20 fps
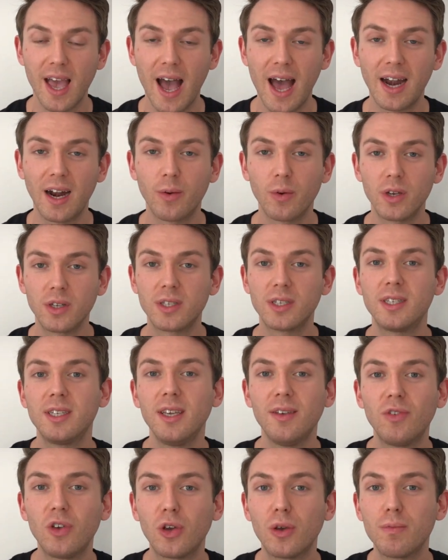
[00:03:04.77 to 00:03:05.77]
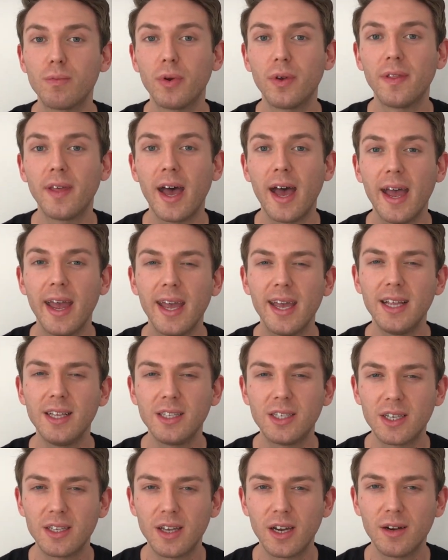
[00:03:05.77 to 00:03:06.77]
And I want you to see if you can put that
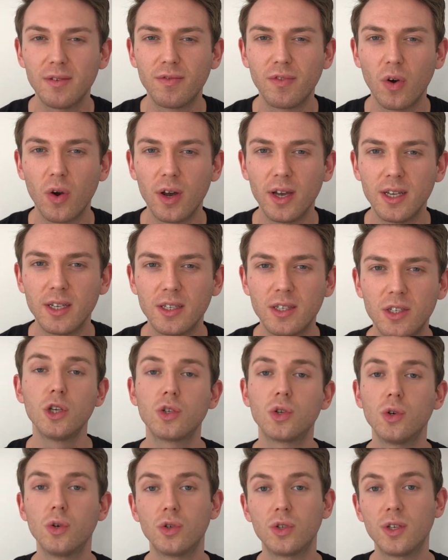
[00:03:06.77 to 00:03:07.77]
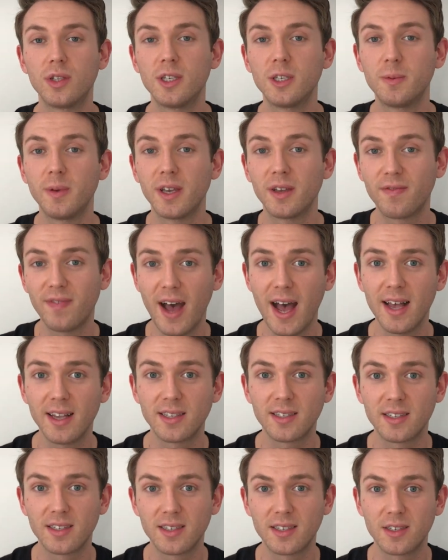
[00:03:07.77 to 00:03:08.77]
into their voice. So do they speak
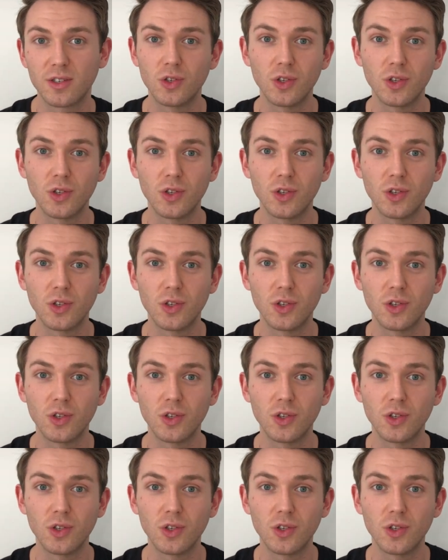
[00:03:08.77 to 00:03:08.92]
fast?